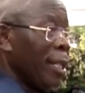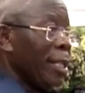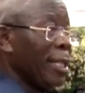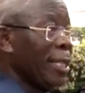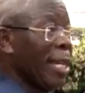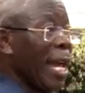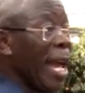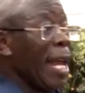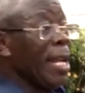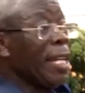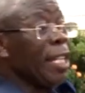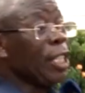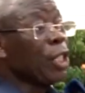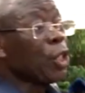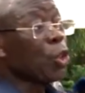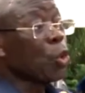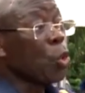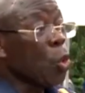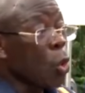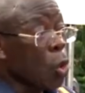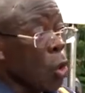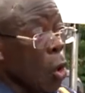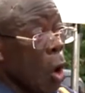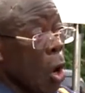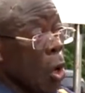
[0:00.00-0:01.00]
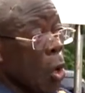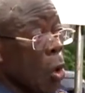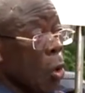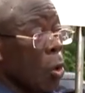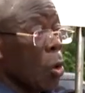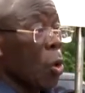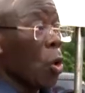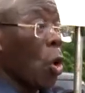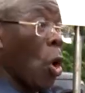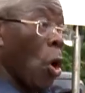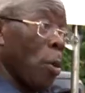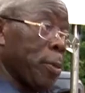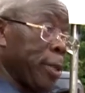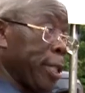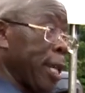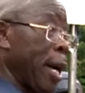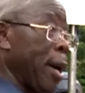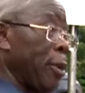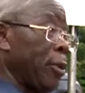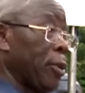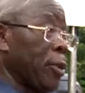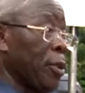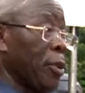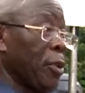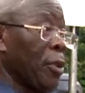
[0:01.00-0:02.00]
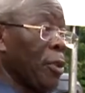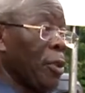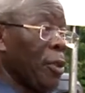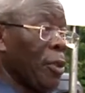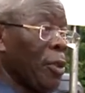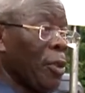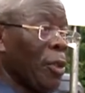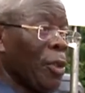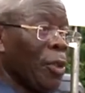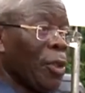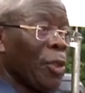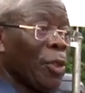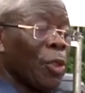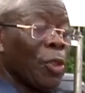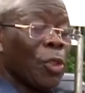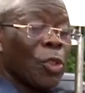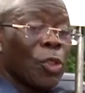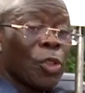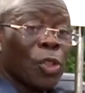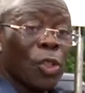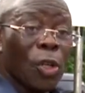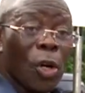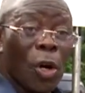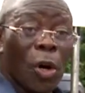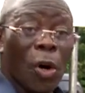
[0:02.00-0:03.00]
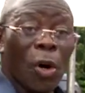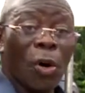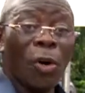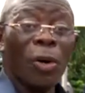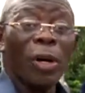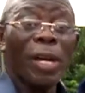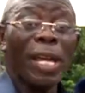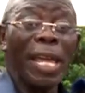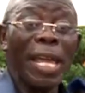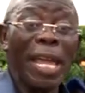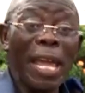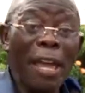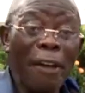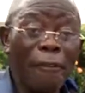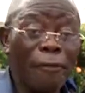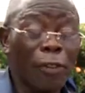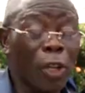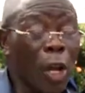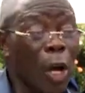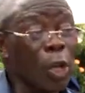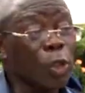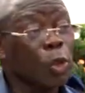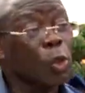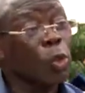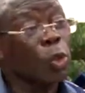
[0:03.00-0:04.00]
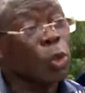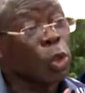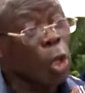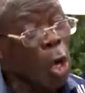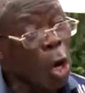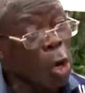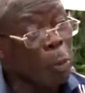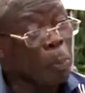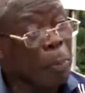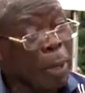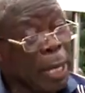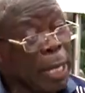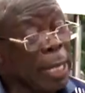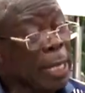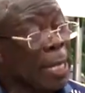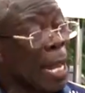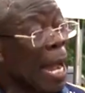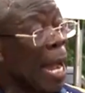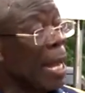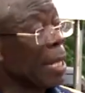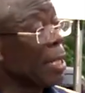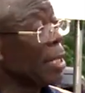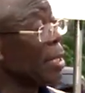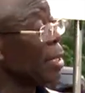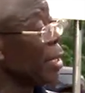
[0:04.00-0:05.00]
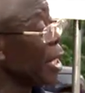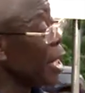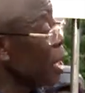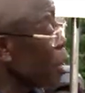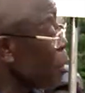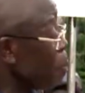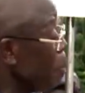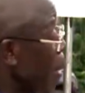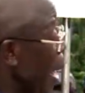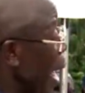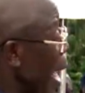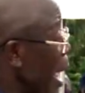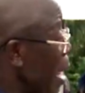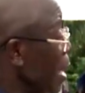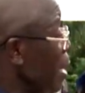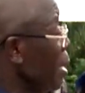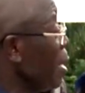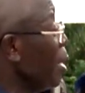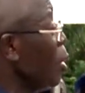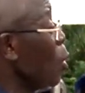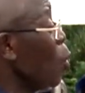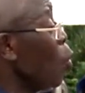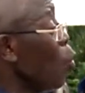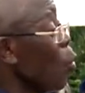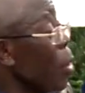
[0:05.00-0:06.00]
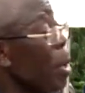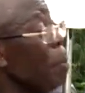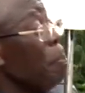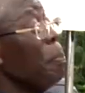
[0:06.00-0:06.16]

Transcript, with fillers: Then his true color comes out. So if those who told me that this man will